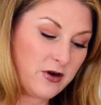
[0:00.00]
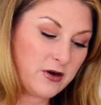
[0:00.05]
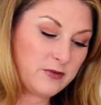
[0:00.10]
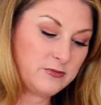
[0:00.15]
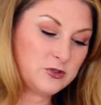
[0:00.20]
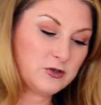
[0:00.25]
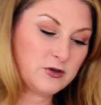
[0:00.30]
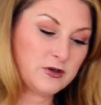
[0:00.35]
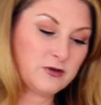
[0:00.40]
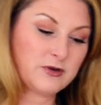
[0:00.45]
I'm
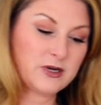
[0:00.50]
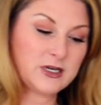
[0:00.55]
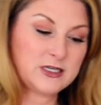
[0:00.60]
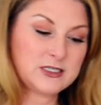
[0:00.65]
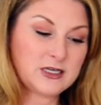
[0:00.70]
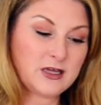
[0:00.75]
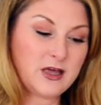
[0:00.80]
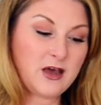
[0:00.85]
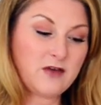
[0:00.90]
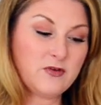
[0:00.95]
doing what I
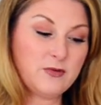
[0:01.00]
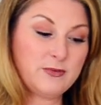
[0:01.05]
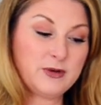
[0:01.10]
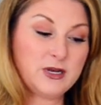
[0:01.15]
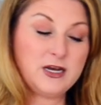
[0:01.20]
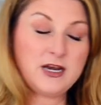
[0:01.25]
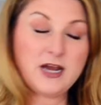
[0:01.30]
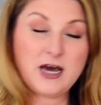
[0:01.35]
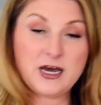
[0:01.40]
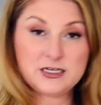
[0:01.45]
tell everybody
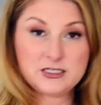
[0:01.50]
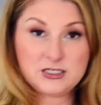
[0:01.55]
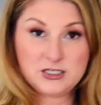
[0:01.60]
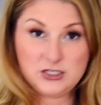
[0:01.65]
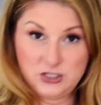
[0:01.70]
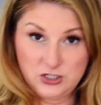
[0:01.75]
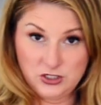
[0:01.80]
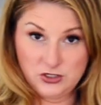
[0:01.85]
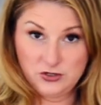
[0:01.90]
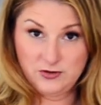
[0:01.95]
not to
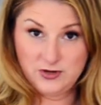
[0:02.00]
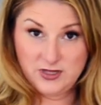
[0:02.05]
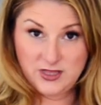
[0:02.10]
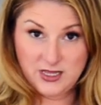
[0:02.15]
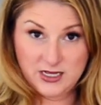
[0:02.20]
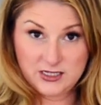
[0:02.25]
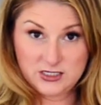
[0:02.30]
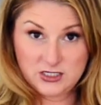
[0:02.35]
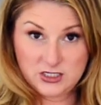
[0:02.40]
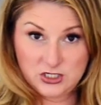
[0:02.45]
do, and
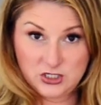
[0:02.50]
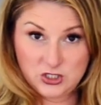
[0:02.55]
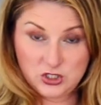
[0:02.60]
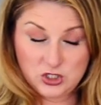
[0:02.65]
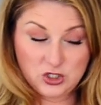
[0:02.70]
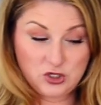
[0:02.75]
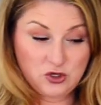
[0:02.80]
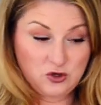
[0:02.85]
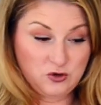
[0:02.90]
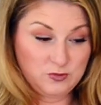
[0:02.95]
that's to
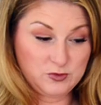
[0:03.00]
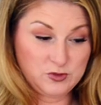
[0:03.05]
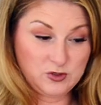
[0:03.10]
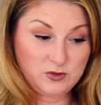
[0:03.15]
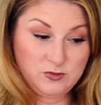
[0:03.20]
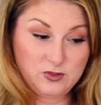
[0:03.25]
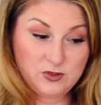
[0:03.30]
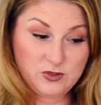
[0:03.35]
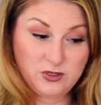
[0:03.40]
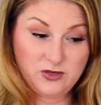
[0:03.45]
scoop. So I'm
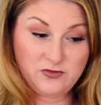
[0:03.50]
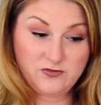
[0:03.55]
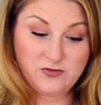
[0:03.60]
doing it